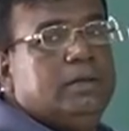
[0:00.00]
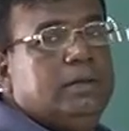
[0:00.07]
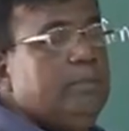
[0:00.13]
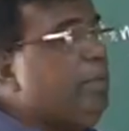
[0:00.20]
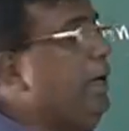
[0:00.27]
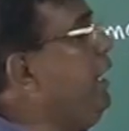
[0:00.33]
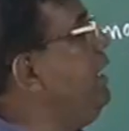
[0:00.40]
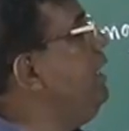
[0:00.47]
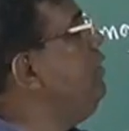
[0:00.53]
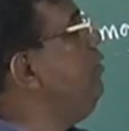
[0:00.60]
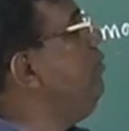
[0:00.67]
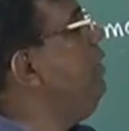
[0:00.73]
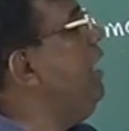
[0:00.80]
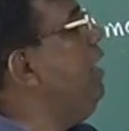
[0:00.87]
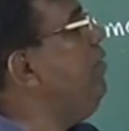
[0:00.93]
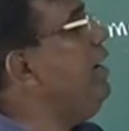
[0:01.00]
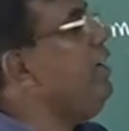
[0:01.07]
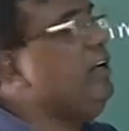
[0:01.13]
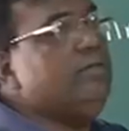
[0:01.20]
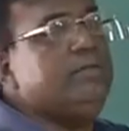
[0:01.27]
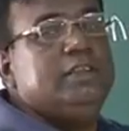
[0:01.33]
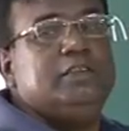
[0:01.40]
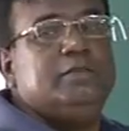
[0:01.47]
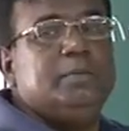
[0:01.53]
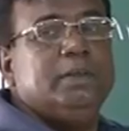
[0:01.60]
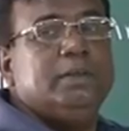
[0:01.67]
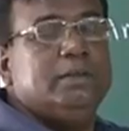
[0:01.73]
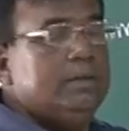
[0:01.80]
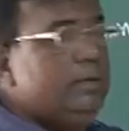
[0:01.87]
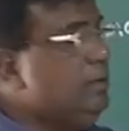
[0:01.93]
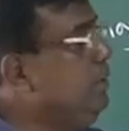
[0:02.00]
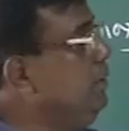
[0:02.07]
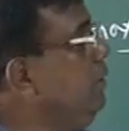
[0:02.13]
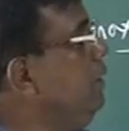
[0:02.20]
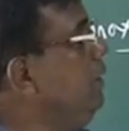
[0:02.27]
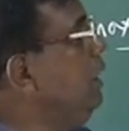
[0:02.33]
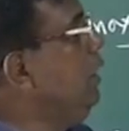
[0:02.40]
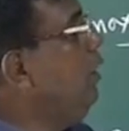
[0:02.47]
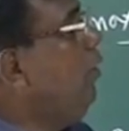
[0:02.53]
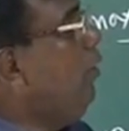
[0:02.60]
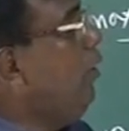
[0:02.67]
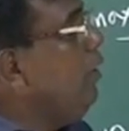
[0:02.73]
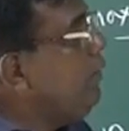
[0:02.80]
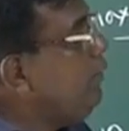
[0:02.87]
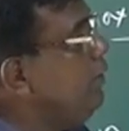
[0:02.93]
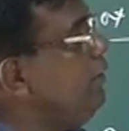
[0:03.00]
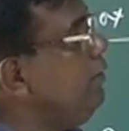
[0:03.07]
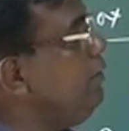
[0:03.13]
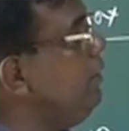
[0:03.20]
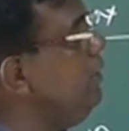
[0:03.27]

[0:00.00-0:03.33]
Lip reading: The pilot will be aware of this speed. Also, it is